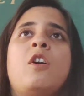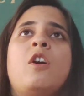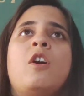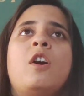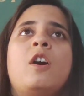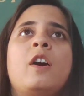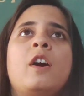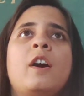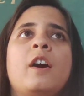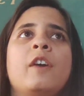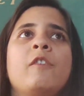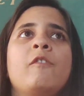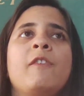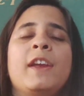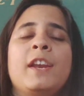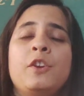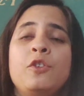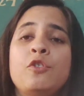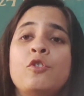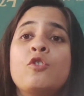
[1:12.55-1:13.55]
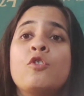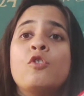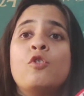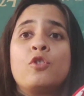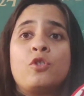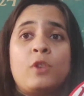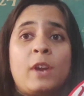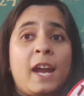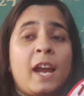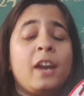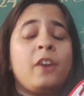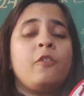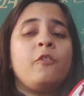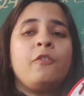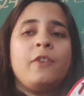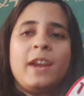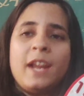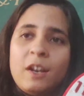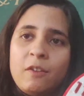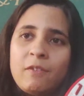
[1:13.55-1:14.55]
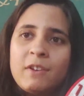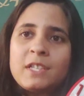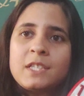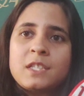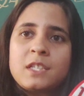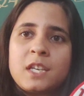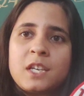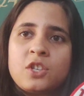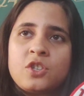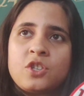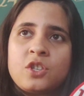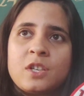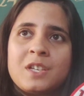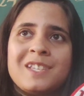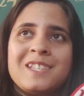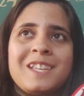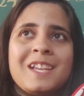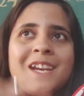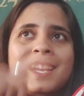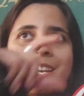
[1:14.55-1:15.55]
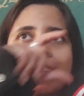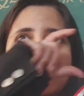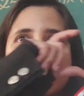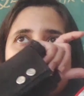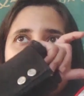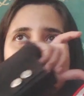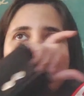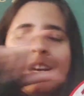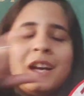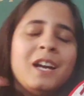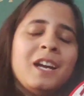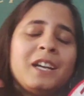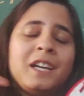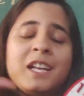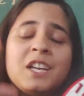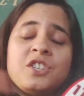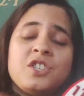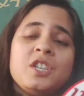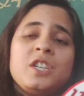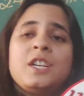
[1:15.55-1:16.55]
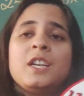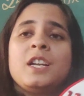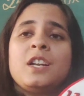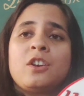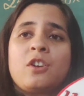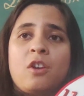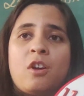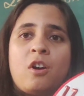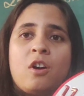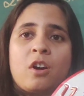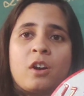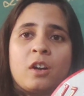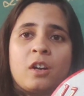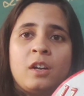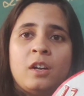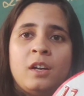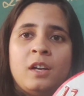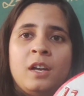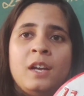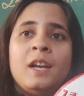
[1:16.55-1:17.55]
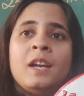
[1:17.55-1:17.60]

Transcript: or when you go at railway station, there is a digital clock.